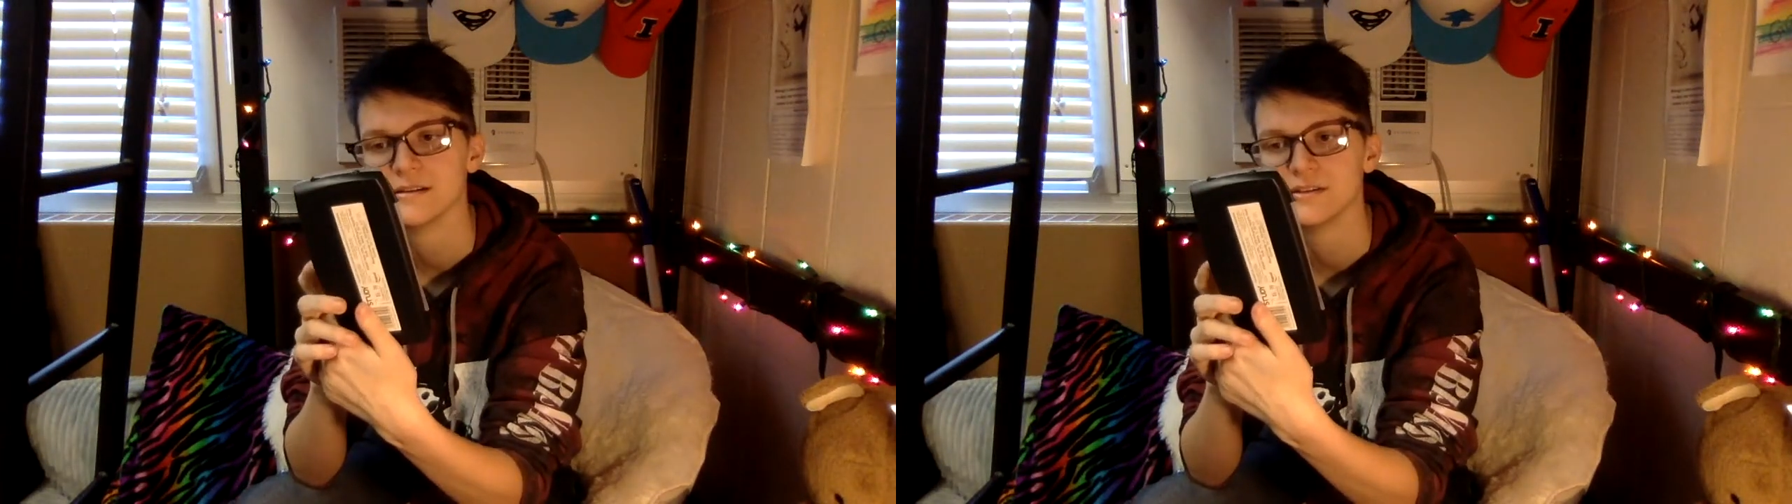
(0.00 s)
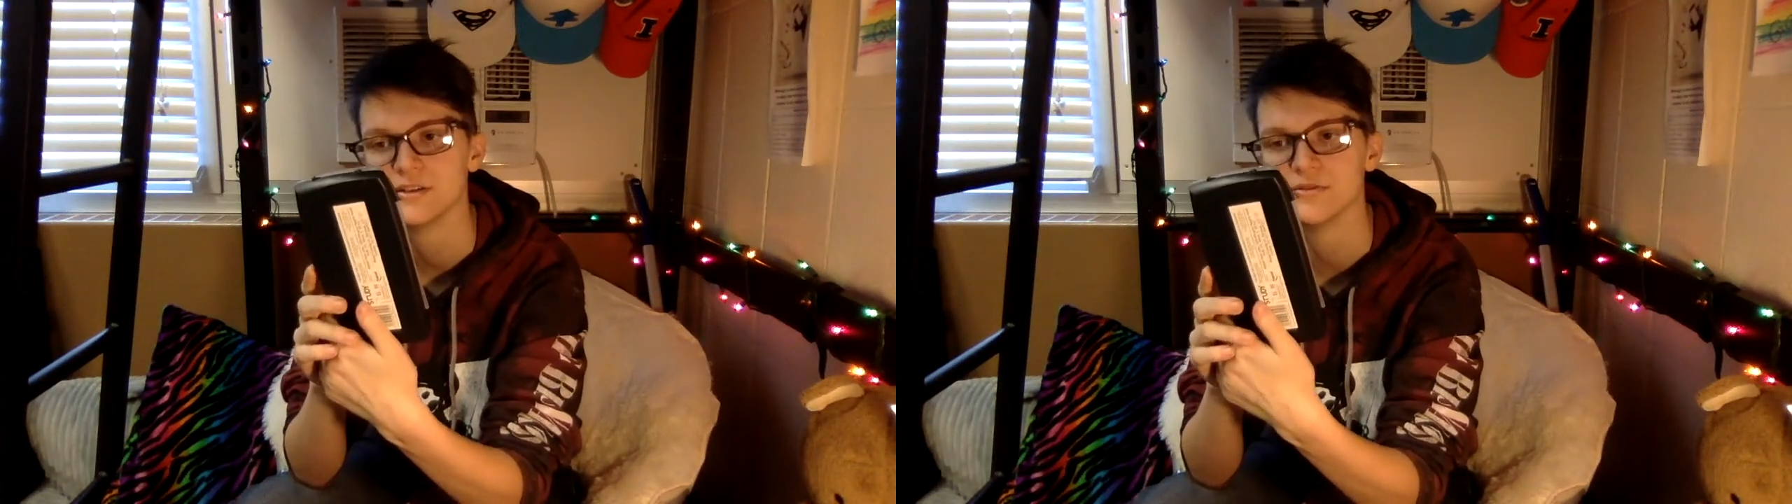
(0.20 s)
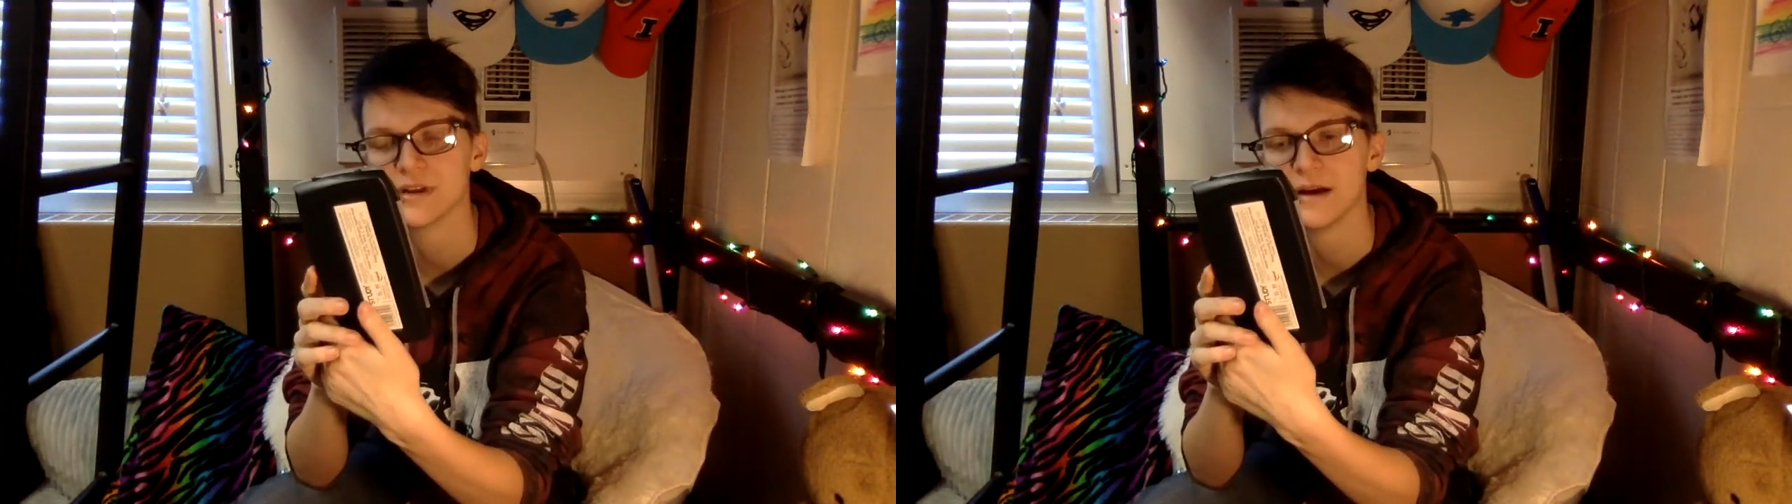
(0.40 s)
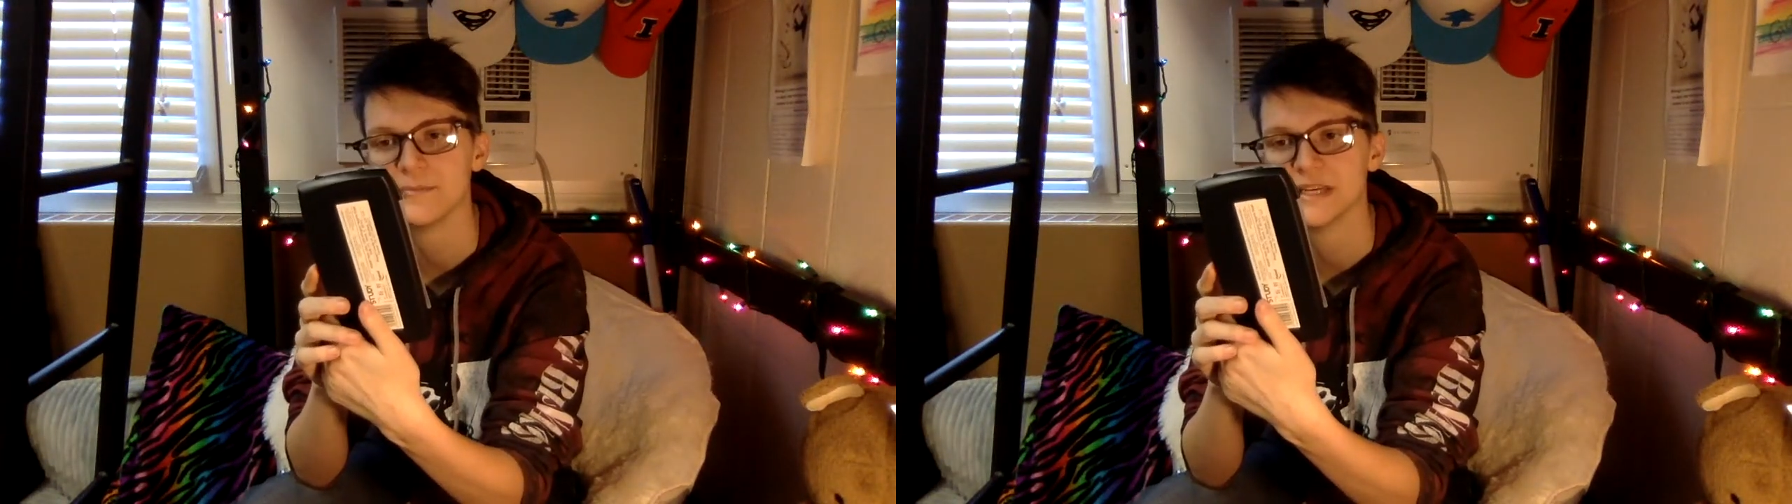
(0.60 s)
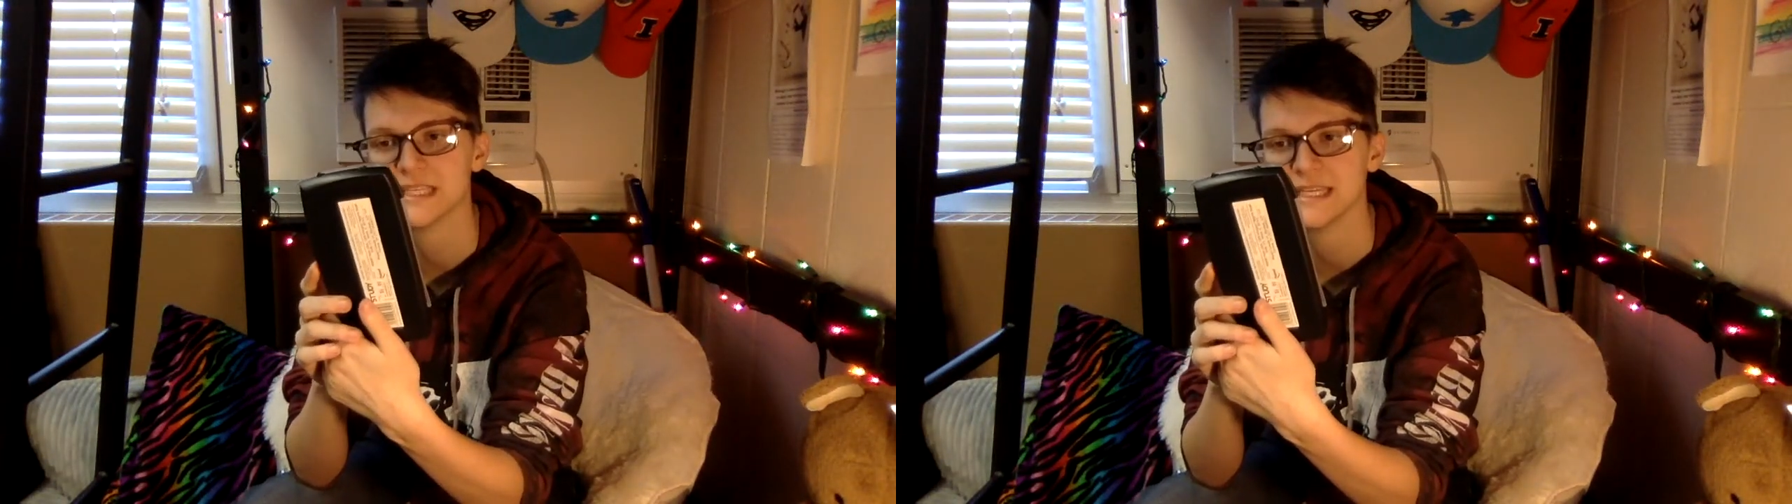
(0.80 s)
2
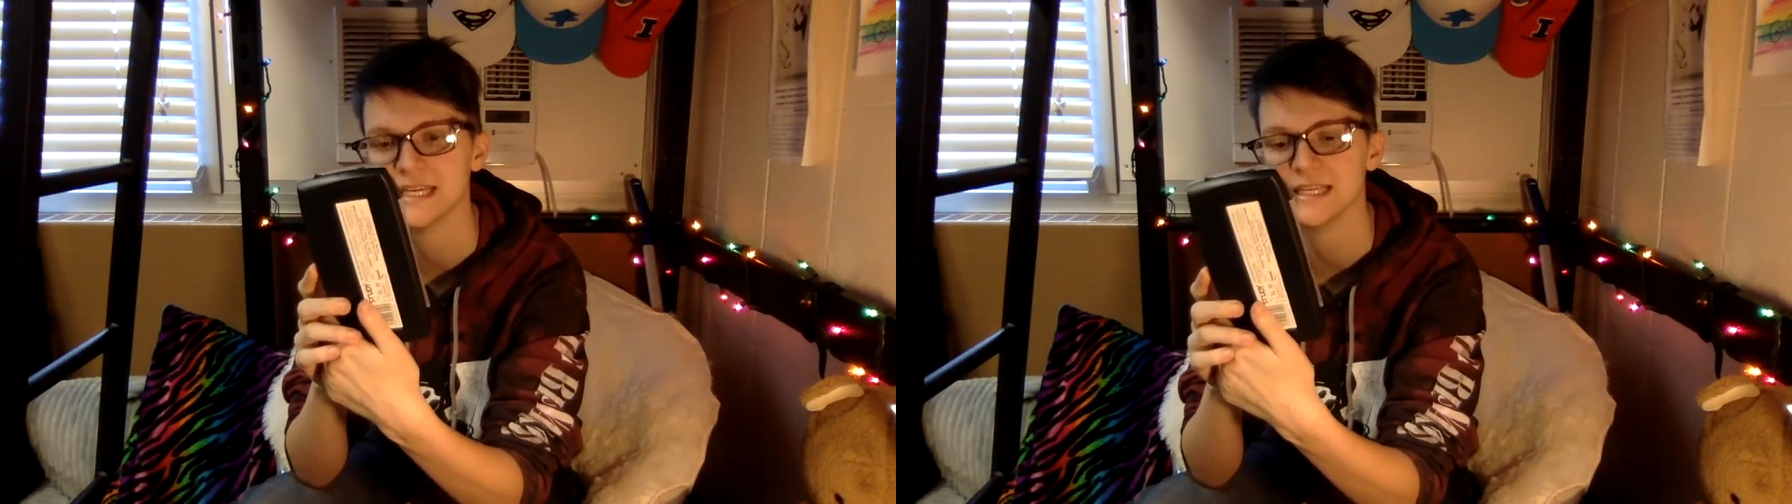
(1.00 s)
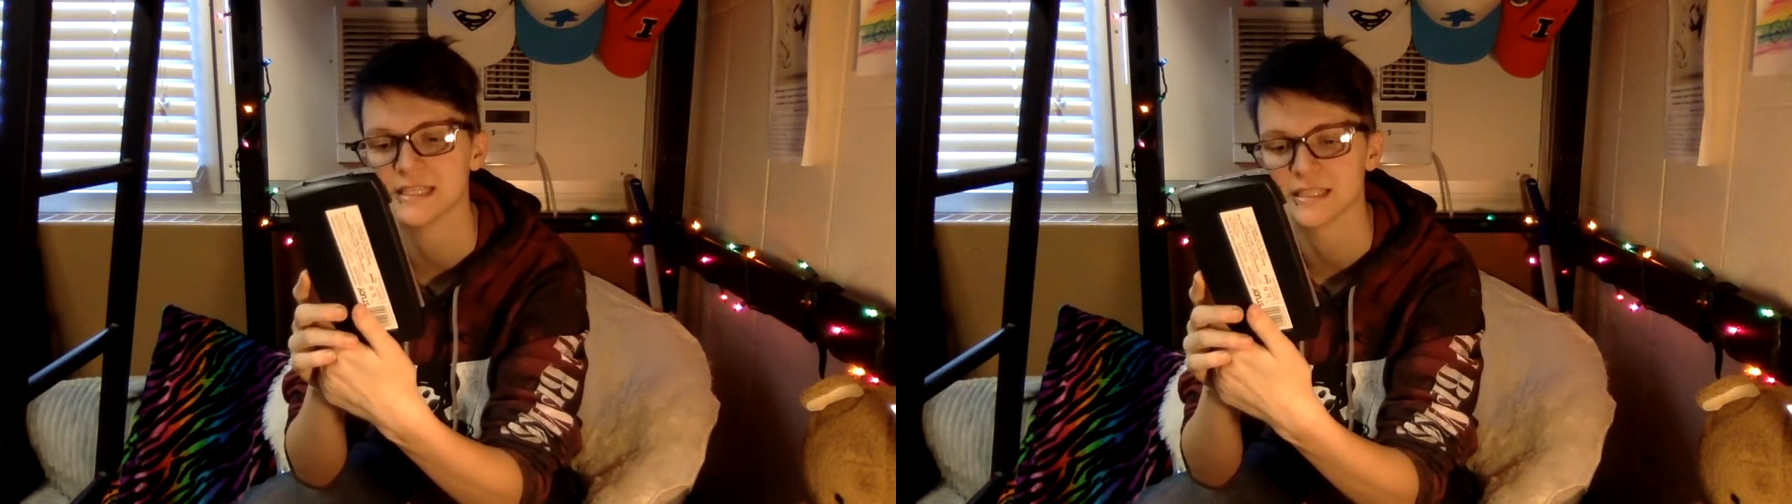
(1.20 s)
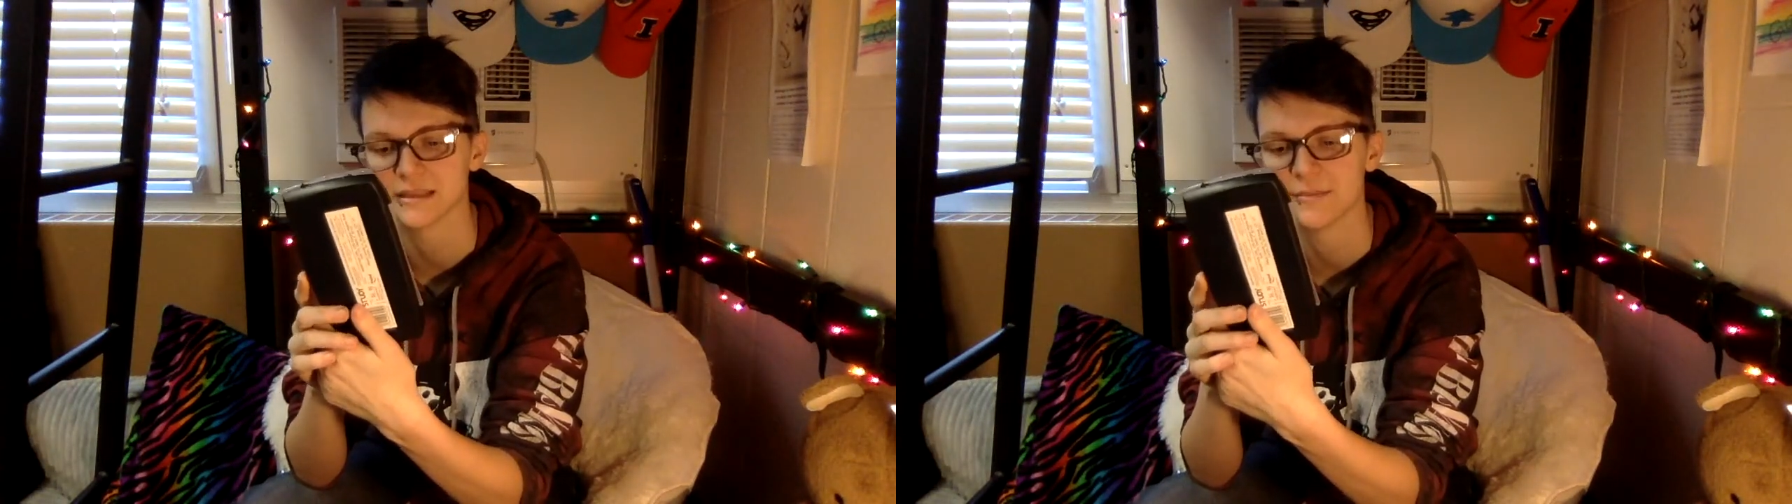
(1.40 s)
compasses,